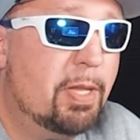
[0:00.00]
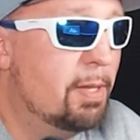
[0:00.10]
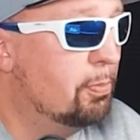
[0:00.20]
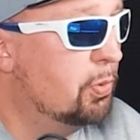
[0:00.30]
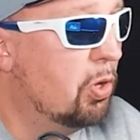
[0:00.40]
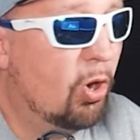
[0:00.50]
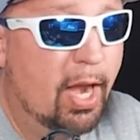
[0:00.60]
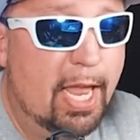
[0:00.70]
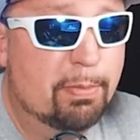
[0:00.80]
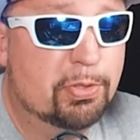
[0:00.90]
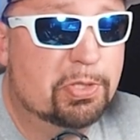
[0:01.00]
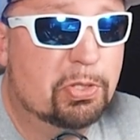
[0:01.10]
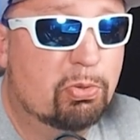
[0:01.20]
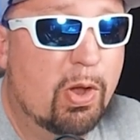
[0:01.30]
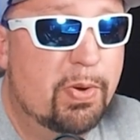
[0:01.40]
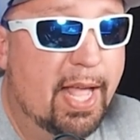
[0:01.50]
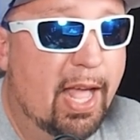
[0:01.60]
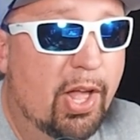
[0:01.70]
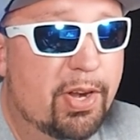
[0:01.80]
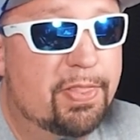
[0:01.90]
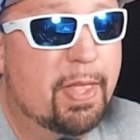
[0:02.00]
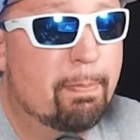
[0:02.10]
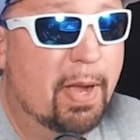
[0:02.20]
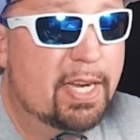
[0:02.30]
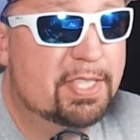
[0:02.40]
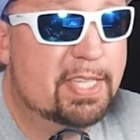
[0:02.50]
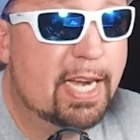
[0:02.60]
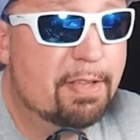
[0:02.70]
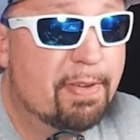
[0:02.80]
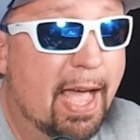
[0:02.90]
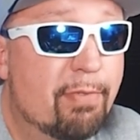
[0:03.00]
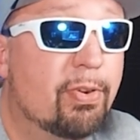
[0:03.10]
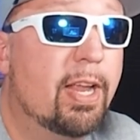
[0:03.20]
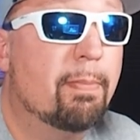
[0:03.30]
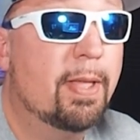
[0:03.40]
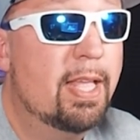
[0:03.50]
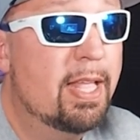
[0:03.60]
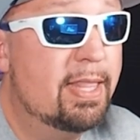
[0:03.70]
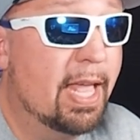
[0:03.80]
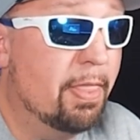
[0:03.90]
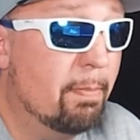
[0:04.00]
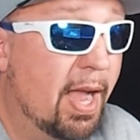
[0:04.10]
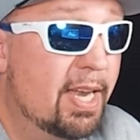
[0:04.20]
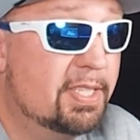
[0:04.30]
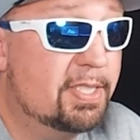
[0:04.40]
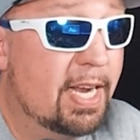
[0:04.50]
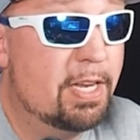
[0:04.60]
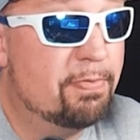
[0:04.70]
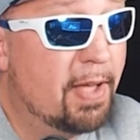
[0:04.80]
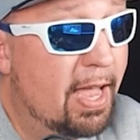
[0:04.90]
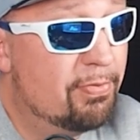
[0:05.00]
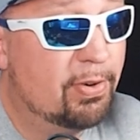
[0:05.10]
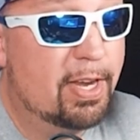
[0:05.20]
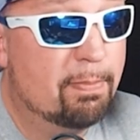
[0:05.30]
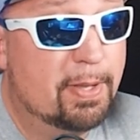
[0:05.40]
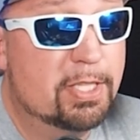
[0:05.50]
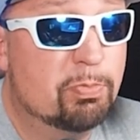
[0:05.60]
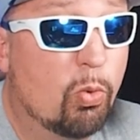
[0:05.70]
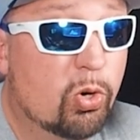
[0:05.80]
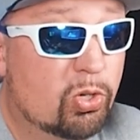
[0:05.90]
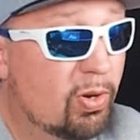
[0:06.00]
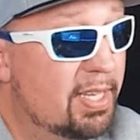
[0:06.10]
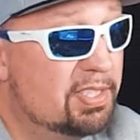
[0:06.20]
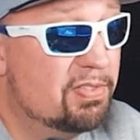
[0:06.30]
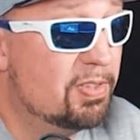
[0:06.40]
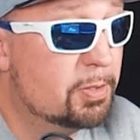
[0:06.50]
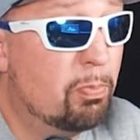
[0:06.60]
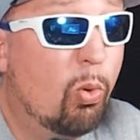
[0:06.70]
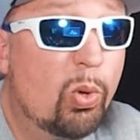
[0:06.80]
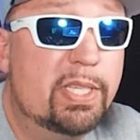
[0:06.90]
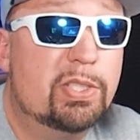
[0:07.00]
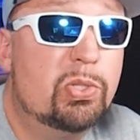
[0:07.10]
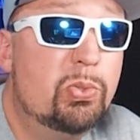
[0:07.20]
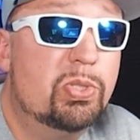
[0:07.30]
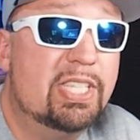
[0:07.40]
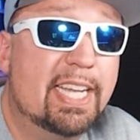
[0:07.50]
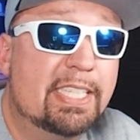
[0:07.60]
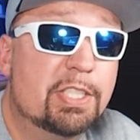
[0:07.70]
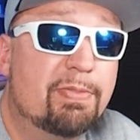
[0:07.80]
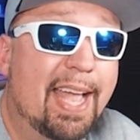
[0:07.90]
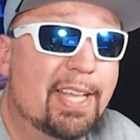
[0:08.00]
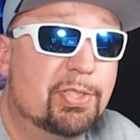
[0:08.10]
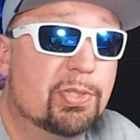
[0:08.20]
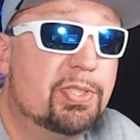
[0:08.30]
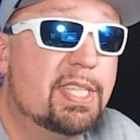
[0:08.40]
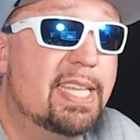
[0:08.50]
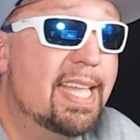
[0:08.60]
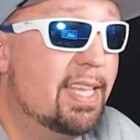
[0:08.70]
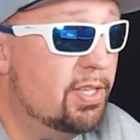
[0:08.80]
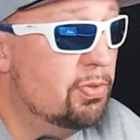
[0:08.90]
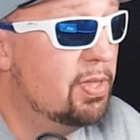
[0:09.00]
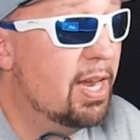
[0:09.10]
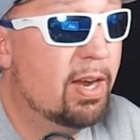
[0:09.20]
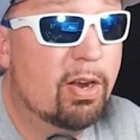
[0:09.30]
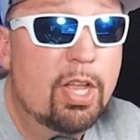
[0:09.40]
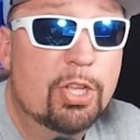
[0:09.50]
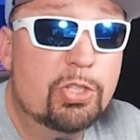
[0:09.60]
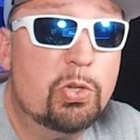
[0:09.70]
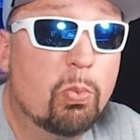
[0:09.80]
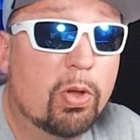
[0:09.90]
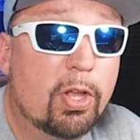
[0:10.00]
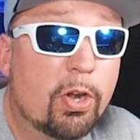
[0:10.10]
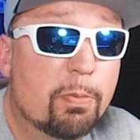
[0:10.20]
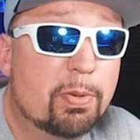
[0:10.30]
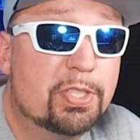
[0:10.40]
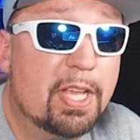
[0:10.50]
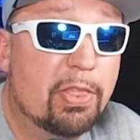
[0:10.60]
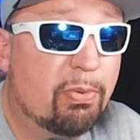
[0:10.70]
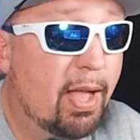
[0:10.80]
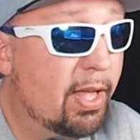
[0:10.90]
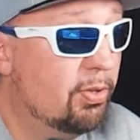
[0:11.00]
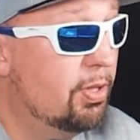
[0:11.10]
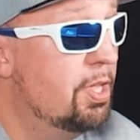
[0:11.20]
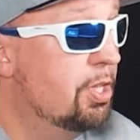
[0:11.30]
people are able to throw down the minus 95 ramp now, the minus 95 ramp is more aggressive. It's 0.2 seconds faster to get you there to 100% throttle.